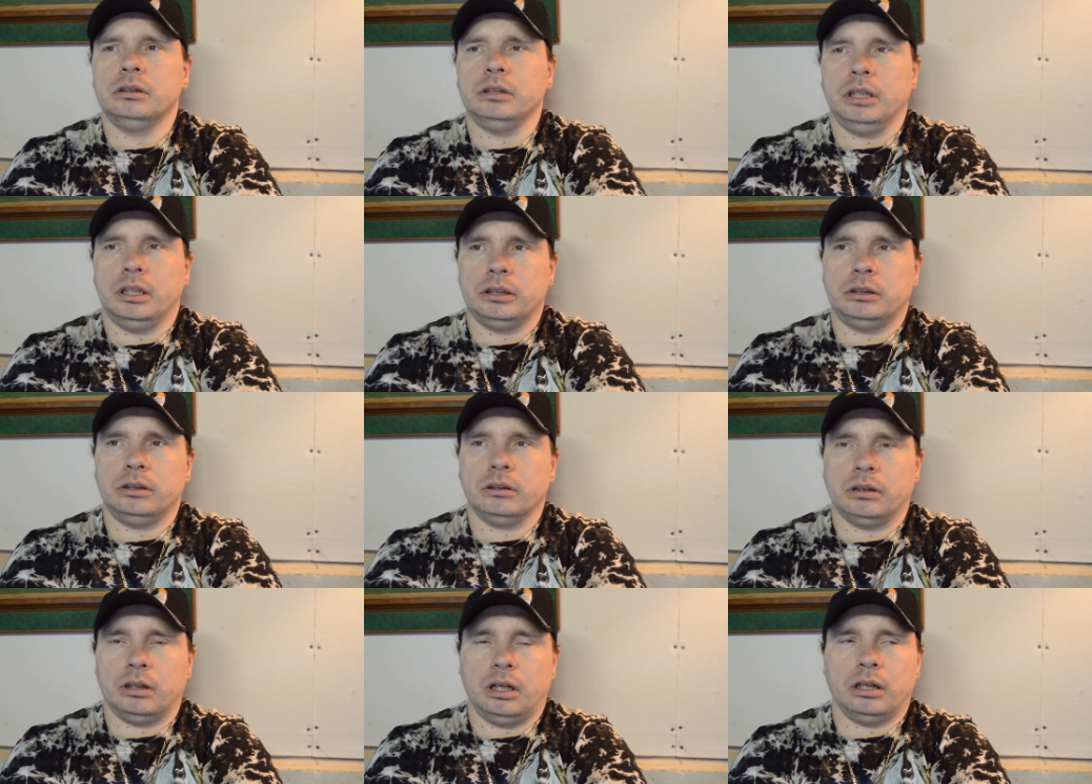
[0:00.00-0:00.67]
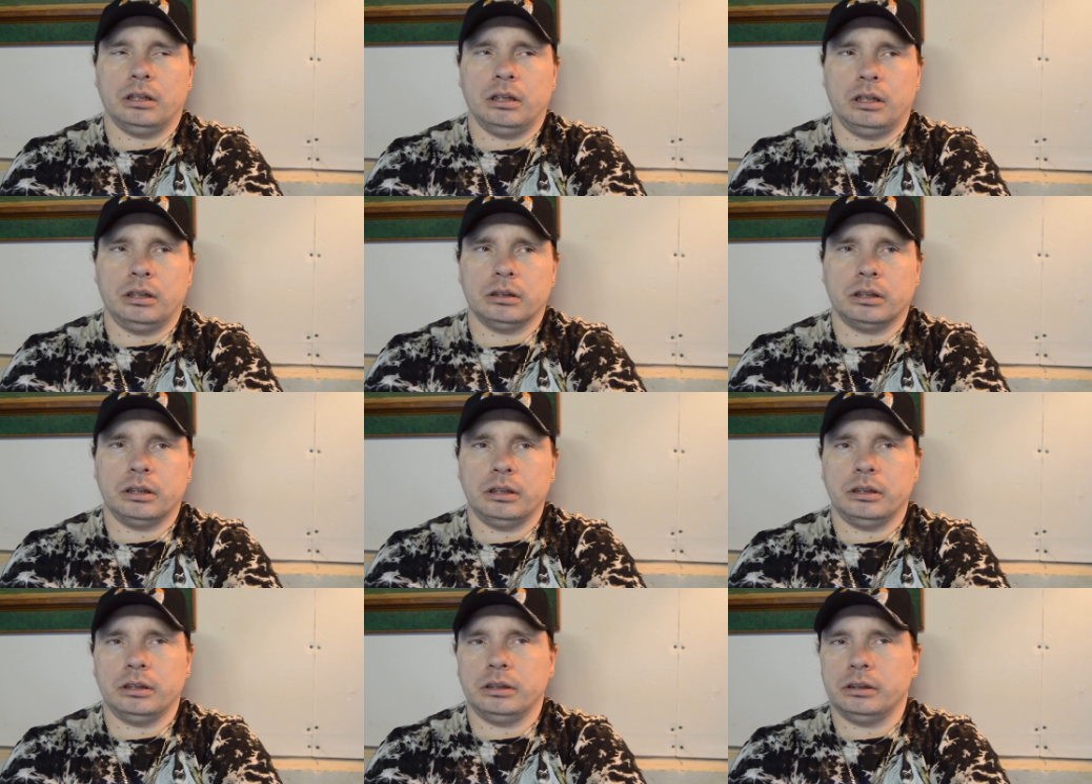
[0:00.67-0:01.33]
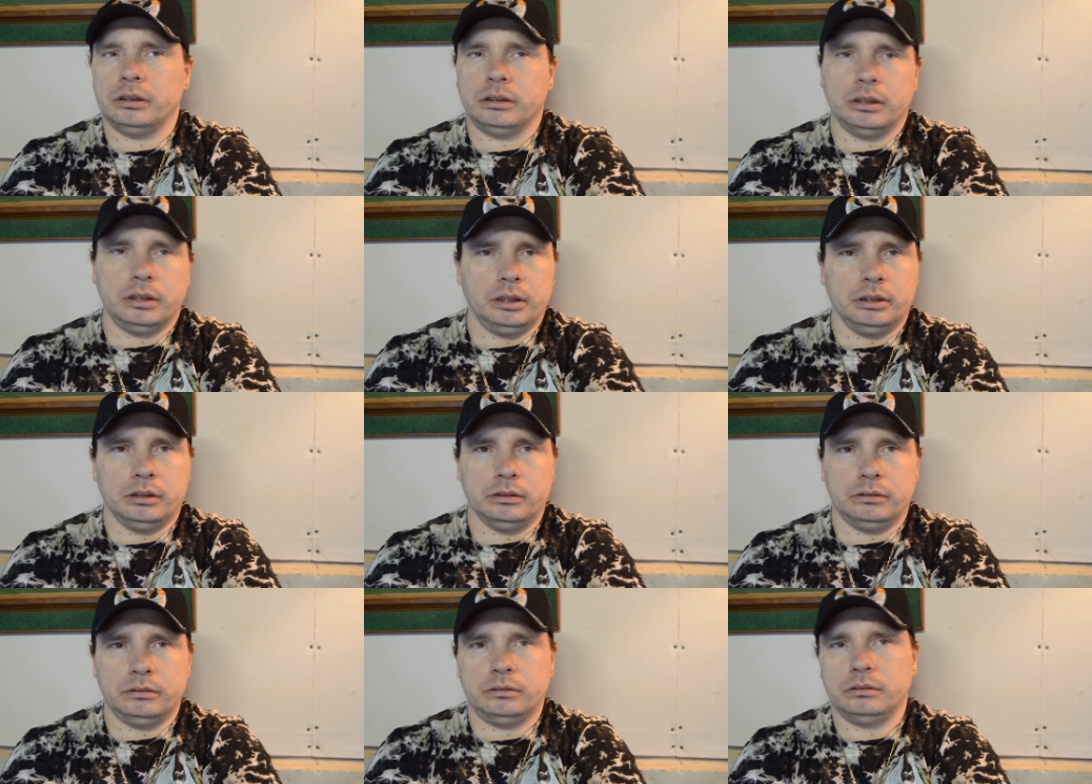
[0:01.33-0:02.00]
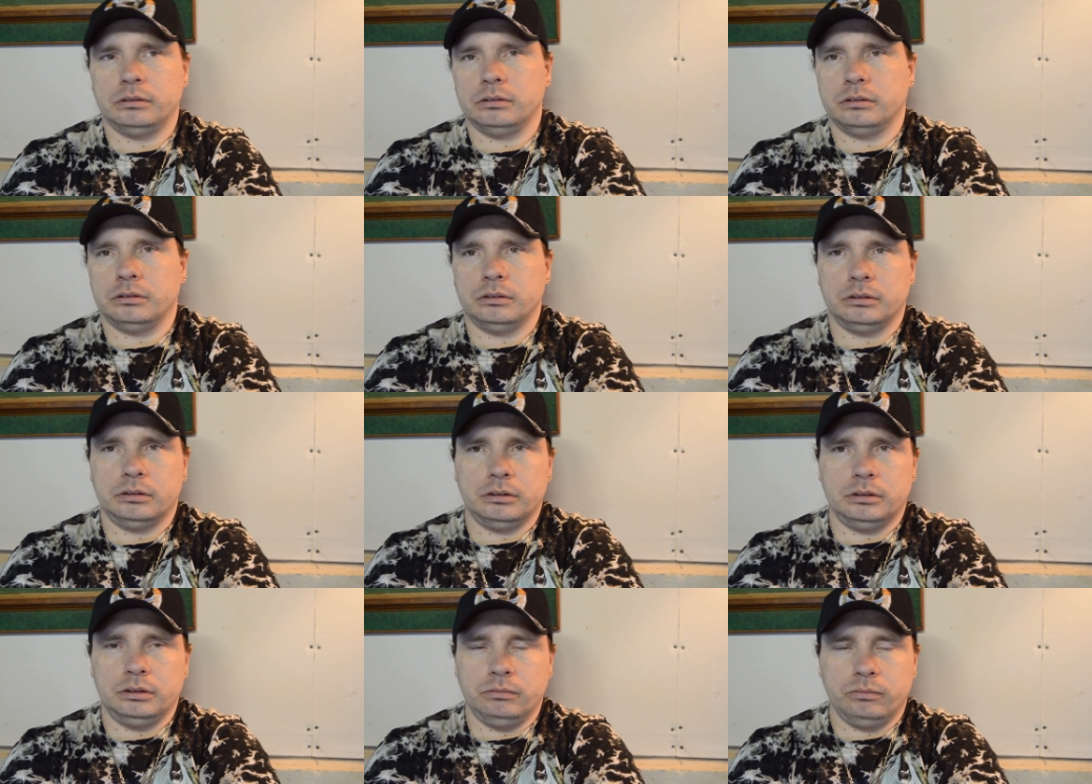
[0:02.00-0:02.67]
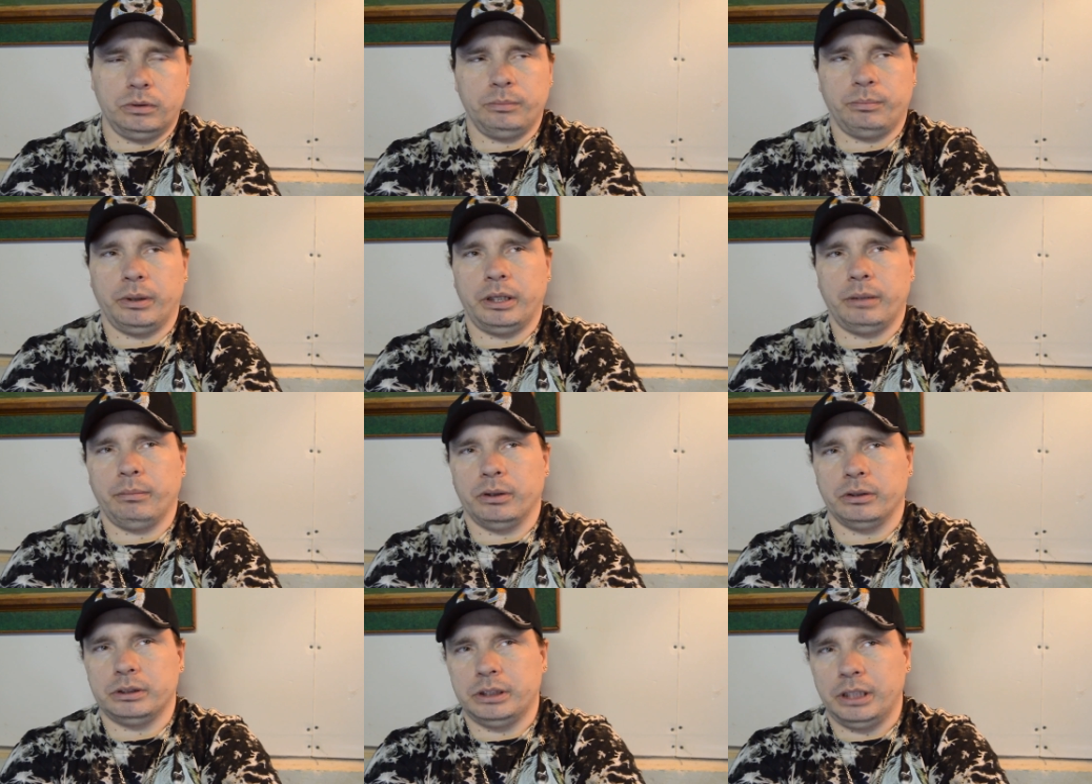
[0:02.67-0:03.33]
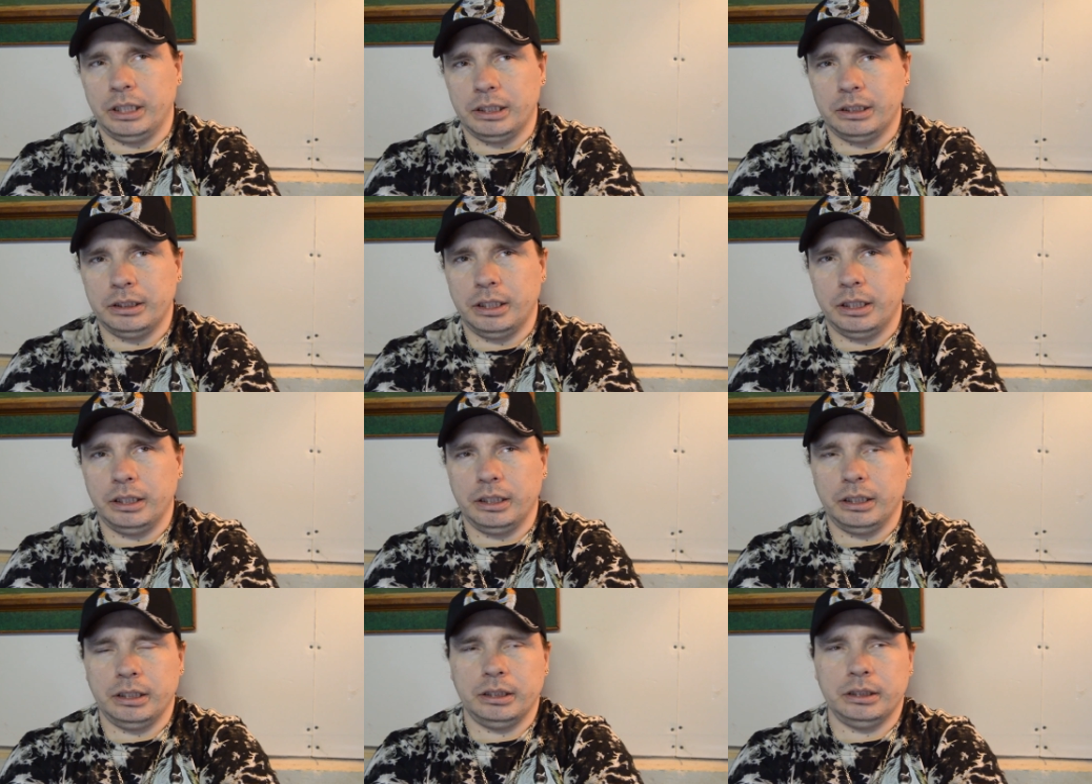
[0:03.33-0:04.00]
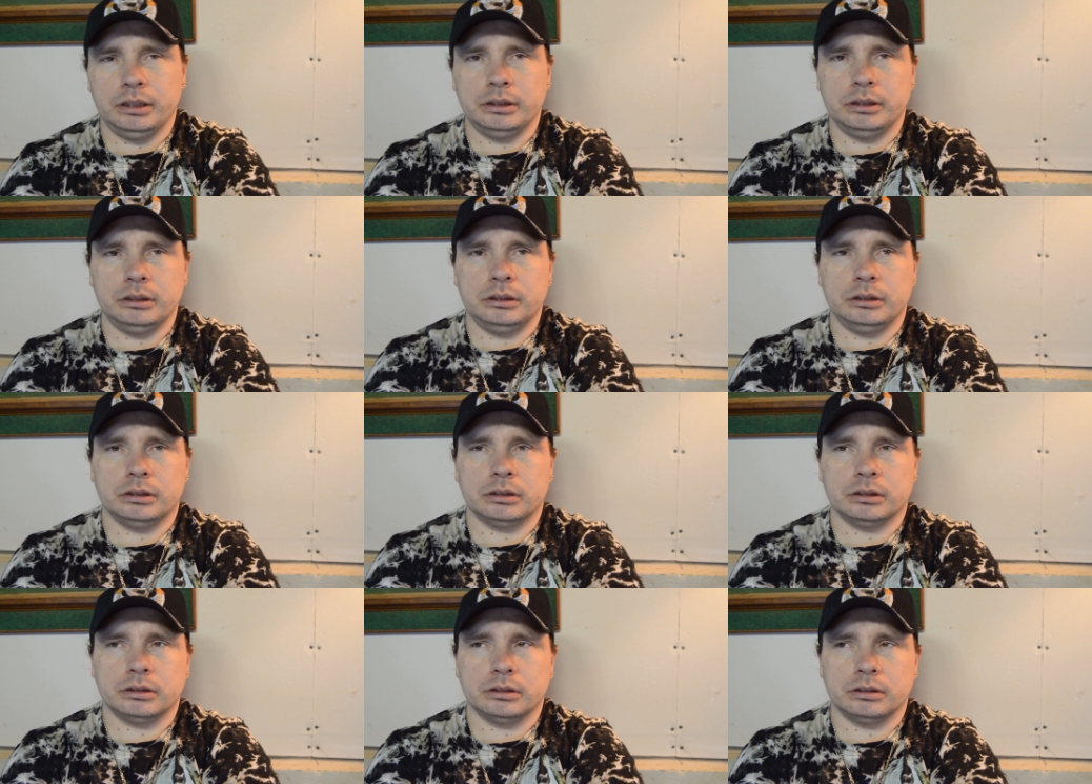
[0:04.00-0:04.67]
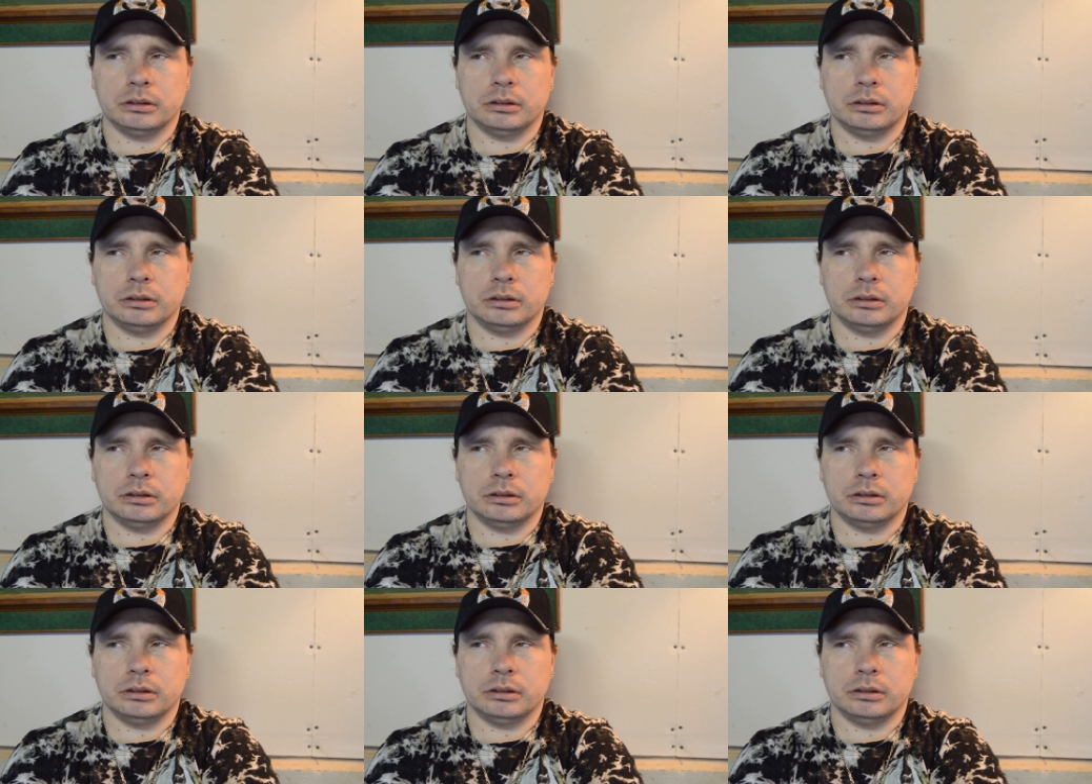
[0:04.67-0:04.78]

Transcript: That took a lot longer, you know. Went by about 10 days